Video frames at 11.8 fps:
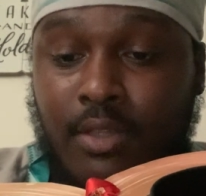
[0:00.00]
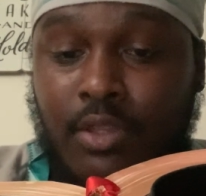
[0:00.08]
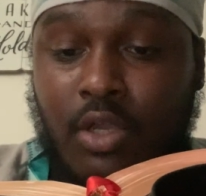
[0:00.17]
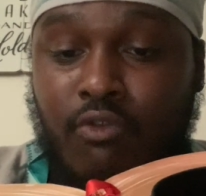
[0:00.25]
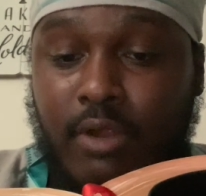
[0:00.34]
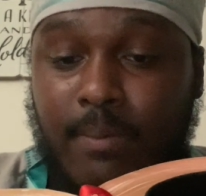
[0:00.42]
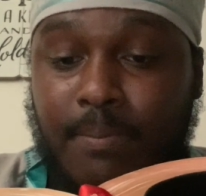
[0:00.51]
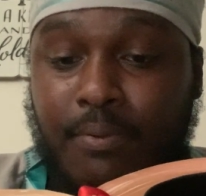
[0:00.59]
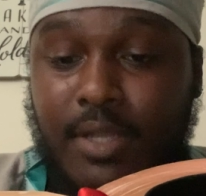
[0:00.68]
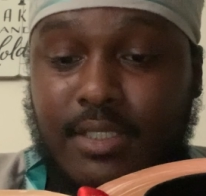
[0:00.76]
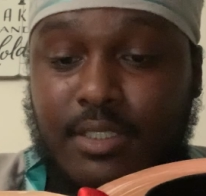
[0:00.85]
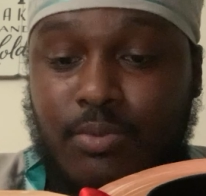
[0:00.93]
the great
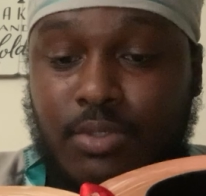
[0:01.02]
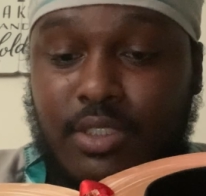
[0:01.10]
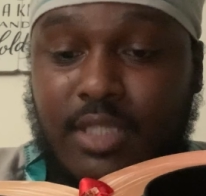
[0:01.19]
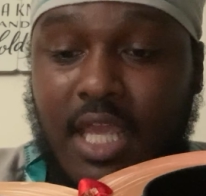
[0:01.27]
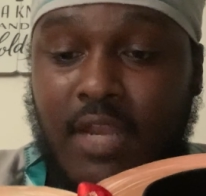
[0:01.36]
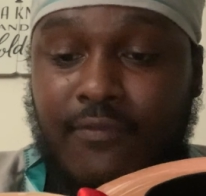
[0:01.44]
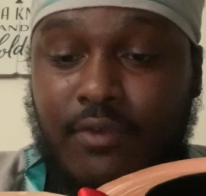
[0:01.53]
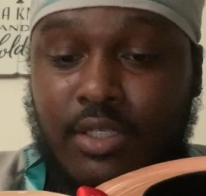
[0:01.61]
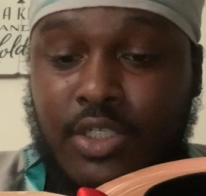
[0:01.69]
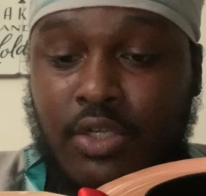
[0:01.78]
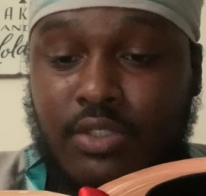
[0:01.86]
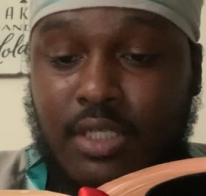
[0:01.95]
prince, which standing for the
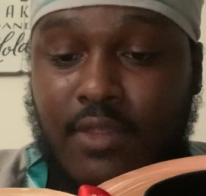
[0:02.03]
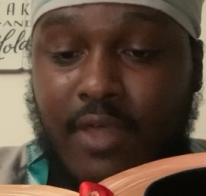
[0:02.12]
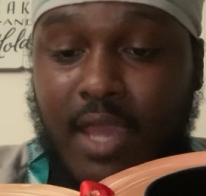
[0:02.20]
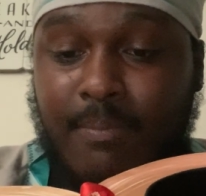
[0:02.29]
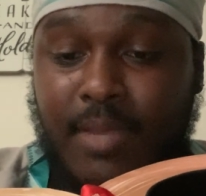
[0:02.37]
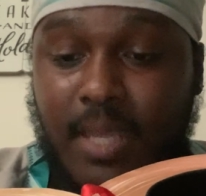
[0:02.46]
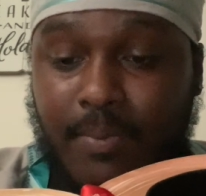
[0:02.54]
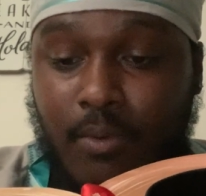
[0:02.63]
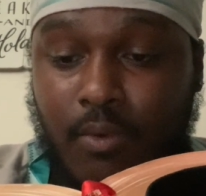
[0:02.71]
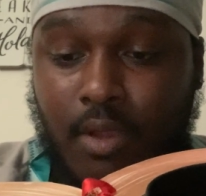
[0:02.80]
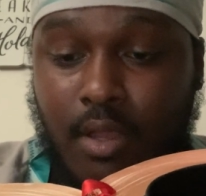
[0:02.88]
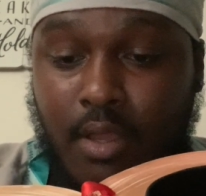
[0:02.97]
children of thy people.